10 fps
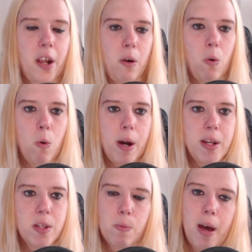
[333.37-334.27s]

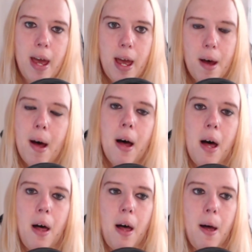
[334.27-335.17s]
always wear
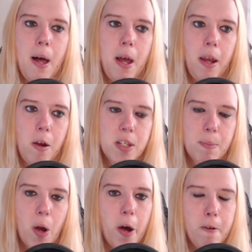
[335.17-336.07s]

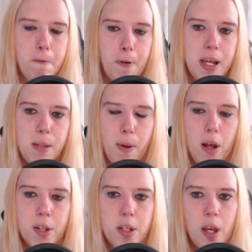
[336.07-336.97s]
some kind of face
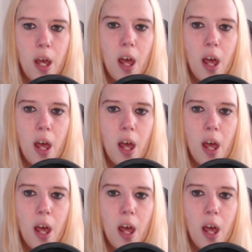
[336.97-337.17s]
mask